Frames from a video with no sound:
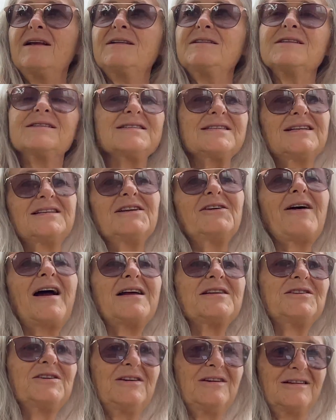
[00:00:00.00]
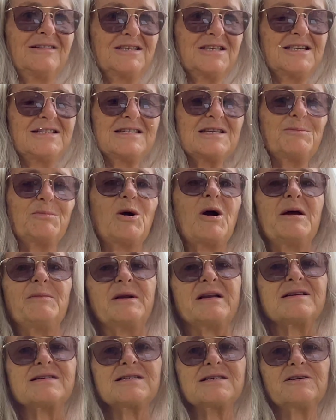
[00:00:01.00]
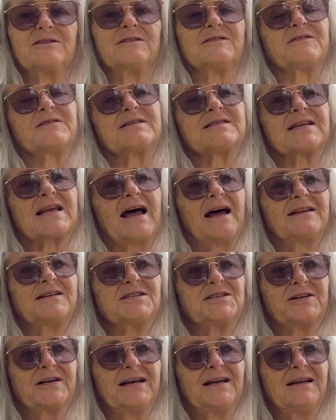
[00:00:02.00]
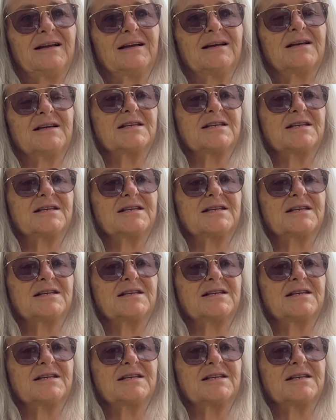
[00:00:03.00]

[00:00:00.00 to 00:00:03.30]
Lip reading: Jacinda Ardern, she's the Prime Minister of this country.